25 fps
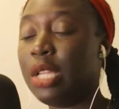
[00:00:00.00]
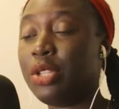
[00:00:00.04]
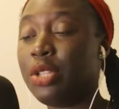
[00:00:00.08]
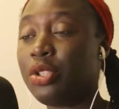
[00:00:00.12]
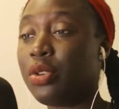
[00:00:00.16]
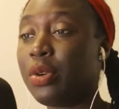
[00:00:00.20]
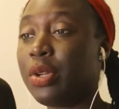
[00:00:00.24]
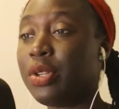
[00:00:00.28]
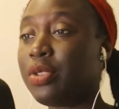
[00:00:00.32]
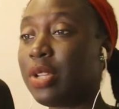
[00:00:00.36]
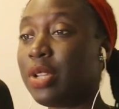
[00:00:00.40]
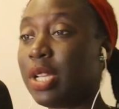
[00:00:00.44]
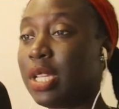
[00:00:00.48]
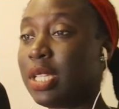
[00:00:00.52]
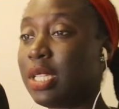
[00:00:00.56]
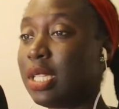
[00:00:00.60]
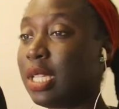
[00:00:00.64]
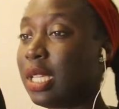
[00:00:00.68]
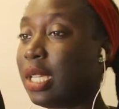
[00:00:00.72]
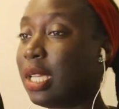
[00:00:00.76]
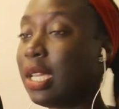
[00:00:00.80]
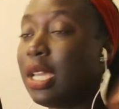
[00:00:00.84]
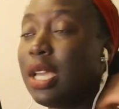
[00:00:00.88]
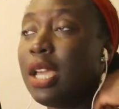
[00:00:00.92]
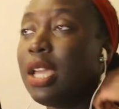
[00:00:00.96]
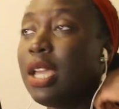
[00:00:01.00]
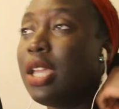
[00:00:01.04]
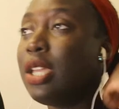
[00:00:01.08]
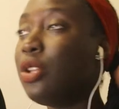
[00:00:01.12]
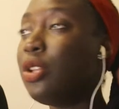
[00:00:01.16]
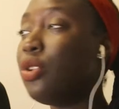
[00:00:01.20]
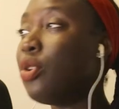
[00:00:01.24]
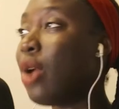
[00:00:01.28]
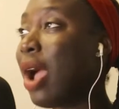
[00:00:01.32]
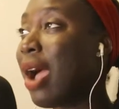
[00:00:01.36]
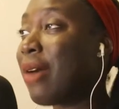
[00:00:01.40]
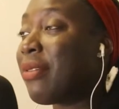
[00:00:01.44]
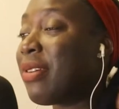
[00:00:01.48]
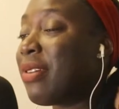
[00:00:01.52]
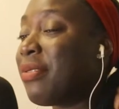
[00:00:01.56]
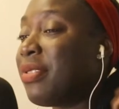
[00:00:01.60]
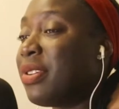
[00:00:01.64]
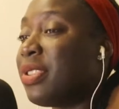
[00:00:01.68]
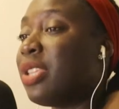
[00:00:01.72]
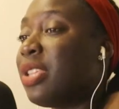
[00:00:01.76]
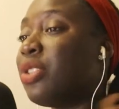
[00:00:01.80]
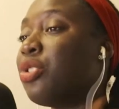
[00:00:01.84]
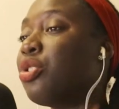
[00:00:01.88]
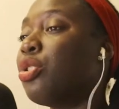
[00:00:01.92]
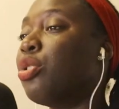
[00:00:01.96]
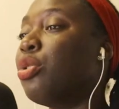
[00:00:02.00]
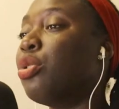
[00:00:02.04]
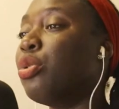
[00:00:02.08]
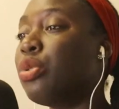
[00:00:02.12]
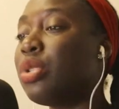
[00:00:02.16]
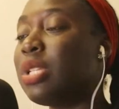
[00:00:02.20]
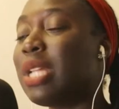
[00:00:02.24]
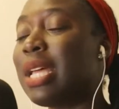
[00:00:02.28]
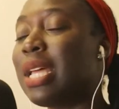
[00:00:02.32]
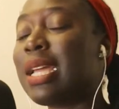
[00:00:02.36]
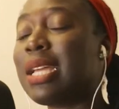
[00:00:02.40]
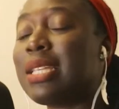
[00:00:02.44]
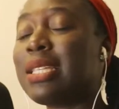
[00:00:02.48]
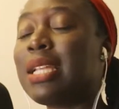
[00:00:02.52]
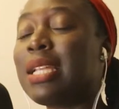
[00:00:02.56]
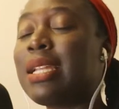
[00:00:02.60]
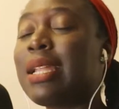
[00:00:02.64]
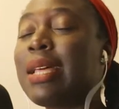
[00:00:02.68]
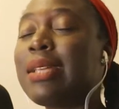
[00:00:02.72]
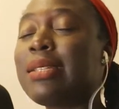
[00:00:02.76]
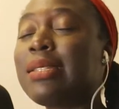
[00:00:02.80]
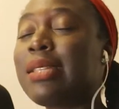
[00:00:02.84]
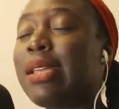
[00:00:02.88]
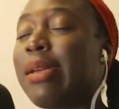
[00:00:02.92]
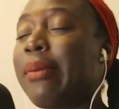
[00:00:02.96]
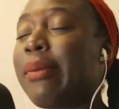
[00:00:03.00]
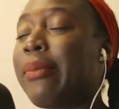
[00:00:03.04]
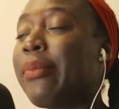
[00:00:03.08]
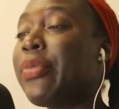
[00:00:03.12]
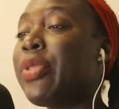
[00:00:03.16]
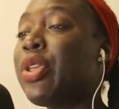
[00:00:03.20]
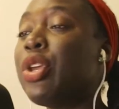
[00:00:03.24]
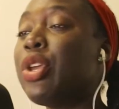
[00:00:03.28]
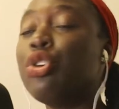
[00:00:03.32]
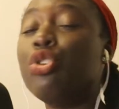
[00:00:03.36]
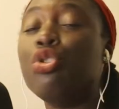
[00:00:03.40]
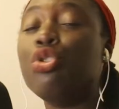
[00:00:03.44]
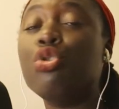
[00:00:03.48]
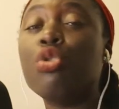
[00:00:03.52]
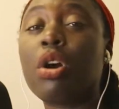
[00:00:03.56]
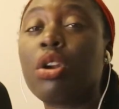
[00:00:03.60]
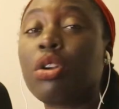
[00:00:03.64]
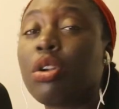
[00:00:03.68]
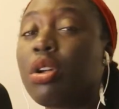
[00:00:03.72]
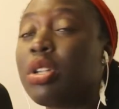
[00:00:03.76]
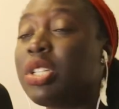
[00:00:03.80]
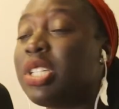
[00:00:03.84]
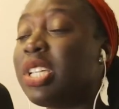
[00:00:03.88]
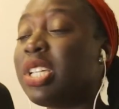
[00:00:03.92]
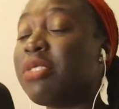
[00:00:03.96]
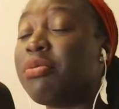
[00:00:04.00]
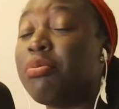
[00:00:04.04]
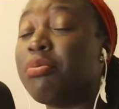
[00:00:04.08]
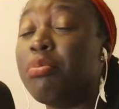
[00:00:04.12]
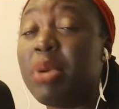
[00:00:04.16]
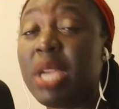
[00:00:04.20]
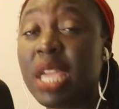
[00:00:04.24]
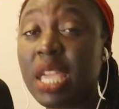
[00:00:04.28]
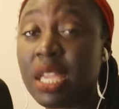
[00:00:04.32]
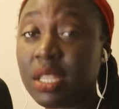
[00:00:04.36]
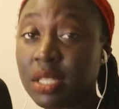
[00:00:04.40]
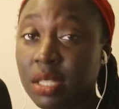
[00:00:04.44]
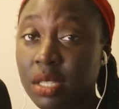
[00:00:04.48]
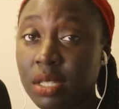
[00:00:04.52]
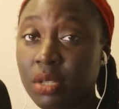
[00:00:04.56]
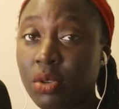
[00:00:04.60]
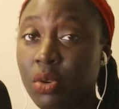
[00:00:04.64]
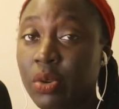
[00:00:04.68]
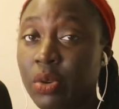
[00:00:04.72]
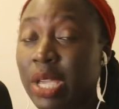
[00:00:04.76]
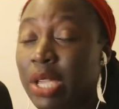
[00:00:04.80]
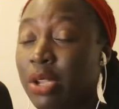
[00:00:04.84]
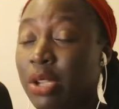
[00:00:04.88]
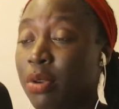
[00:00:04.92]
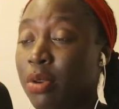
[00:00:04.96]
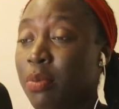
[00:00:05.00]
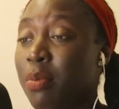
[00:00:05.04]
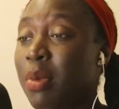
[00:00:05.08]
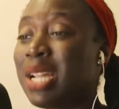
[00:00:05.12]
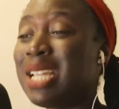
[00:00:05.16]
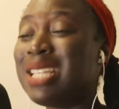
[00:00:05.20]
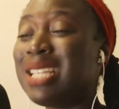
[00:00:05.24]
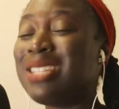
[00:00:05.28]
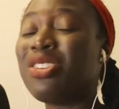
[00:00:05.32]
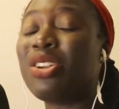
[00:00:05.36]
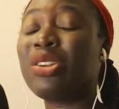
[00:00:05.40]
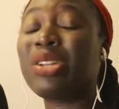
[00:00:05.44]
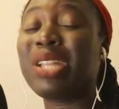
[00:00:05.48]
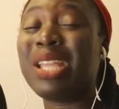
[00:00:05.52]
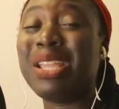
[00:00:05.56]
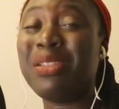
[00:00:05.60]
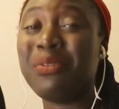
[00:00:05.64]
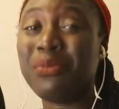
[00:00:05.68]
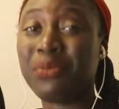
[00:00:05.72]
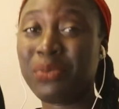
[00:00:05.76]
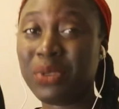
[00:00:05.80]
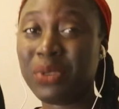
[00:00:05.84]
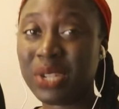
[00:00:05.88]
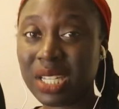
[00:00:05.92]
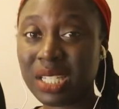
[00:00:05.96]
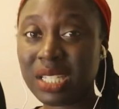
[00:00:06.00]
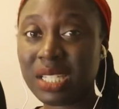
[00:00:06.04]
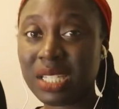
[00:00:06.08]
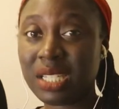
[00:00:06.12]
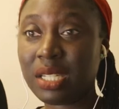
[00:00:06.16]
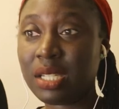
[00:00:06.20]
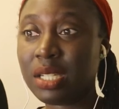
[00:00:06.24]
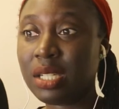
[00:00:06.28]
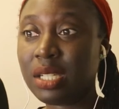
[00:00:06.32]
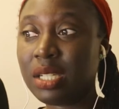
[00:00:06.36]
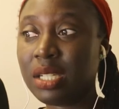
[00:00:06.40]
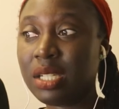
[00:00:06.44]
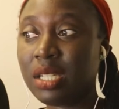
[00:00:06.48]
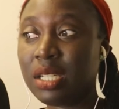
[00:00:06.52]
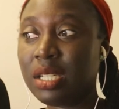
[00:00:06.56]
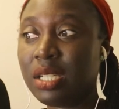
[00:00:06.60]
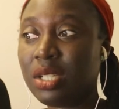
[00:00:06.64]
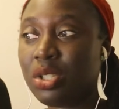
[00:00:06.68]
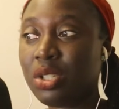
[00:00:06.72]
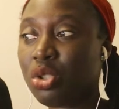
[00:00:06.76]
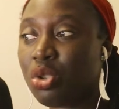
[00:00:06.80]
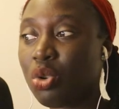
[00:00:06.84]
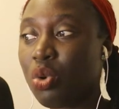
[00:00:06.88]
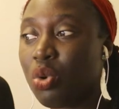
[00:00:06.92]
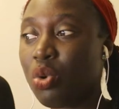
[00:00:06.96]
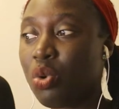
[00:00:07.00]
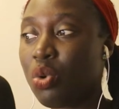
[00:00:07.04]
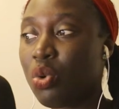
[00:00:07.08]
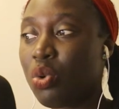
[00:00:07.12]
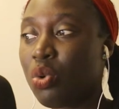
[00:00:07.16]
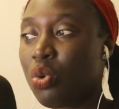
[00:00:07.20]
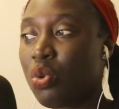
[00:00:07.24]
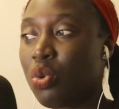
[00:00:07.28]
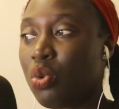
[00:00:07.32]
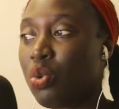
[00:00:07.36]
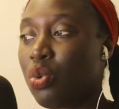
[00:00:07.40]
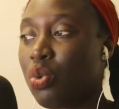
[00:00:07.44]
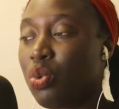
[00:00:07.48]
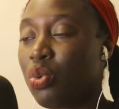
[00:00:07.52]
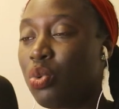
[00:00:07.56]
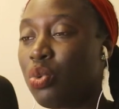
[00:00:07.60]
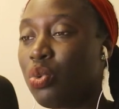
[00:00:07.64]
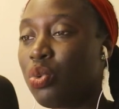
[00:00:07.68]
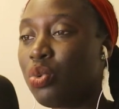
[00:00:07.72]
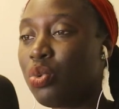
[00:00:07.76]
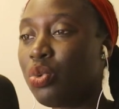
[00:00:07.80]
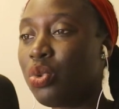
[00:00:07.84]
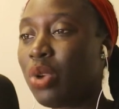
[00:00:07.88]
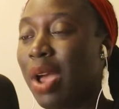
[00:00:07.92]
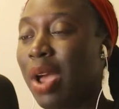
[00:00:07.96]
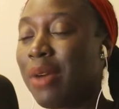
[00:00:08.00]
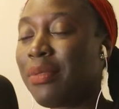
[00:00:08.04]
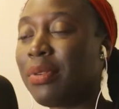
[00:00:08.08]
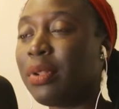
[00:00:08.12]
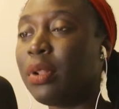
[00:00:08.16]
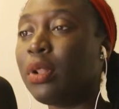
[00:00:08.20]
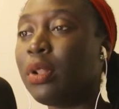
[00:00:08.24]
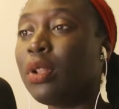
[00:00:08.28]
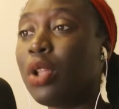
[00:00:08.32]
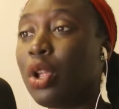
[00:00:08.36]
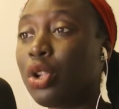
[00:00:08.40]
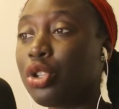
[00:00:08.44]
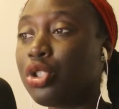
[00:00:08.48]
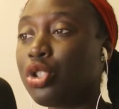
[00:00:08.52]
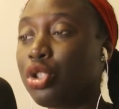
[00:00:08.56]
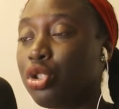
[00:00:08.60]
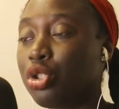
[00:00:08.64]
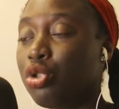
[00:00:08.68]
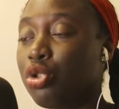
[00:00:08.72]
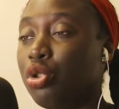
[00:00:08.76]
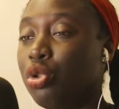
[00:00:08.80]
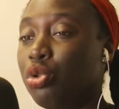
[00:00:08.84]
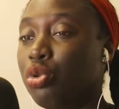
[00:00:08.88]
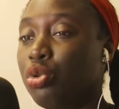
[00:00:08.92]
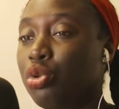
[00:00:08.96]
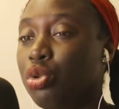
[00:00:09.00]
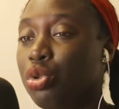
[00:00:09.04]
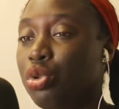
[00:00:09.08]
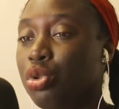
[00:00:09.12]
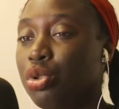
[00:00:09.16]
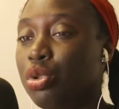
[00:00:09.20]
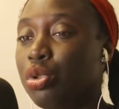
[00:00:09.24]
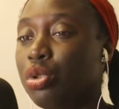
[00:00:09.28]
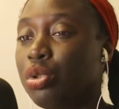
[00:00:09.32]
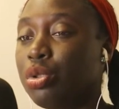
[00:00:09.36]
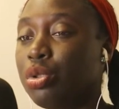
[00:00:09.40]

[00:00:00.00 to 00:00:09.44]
It's so interesting. You have everything to lose. Like I said last time, you are not Jeff Bezos. Okay, your money's not infinite. So you have a lot to lose.